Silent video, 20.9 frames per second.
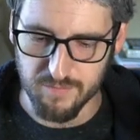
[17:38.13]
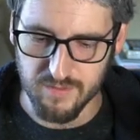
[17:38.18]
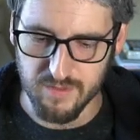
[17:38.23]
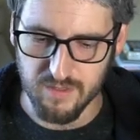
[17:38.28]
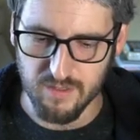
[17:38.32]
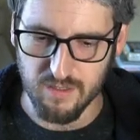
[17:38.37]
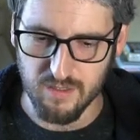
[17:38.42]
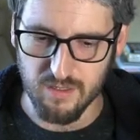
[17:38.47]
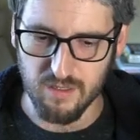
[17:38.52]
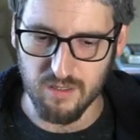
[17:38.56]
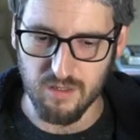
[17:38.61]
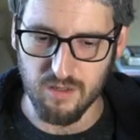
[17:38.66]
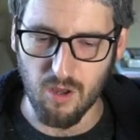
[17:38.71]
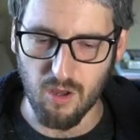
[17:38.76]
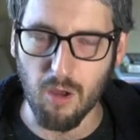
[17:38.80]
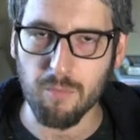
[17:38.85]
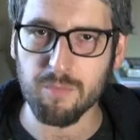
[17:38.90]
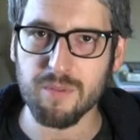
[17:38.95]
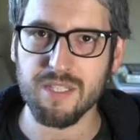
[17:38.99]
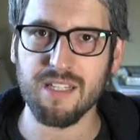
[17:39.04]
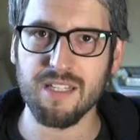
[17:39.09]

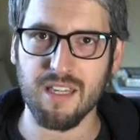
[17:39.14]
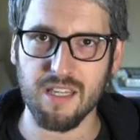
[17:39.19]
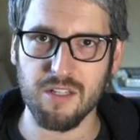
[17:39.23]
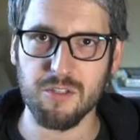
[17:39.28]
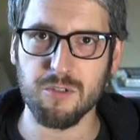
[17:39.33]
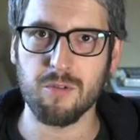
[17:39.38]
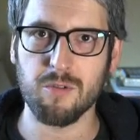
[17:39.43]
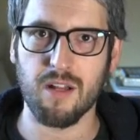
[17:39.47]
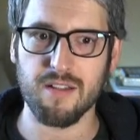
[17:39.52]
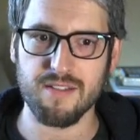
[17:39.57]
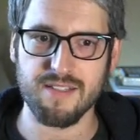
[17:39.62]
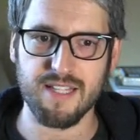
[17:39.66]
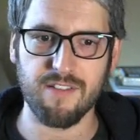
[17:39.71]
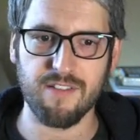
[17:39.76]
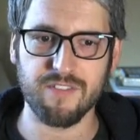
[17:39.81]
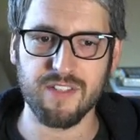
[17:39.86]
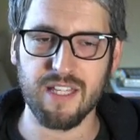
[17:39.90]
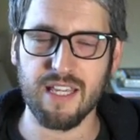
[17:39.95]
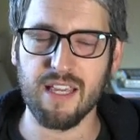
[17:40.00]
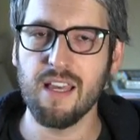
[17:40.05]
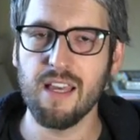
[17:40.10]
opting into null
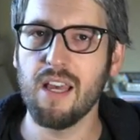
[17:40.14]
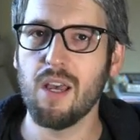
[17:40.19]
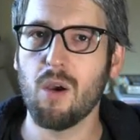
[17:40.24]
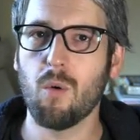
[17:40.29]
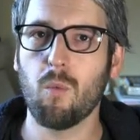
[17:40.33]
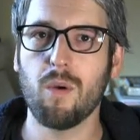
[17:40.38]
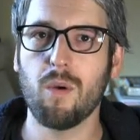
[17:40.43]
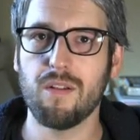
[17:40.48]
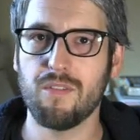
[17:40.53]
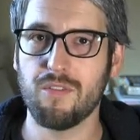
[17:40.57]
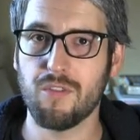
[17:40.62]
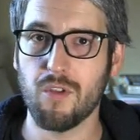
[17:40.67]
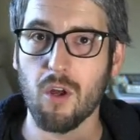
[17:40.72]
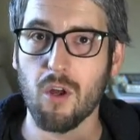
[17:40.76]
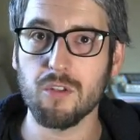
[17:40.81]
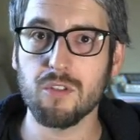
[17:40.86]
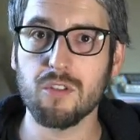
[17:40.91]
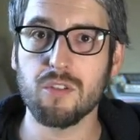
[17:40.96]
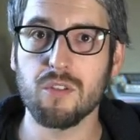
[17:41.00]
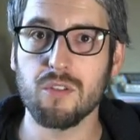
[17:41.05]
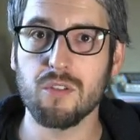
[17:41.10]
safety will
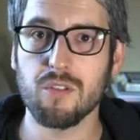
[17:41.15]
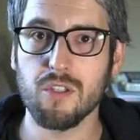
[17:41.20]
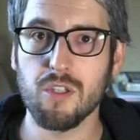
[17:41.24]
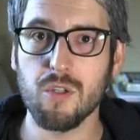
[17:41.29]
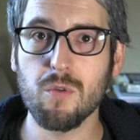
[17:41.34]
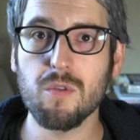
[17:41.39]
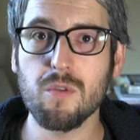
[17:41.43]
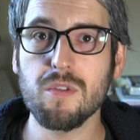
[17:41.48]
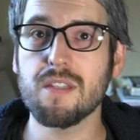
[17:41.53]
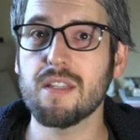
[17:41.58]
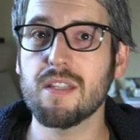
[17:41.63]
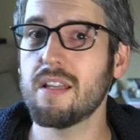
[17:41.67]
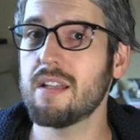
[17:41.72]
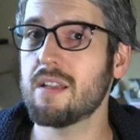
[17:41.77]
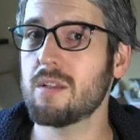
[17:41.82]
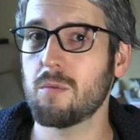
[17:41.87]
not use it.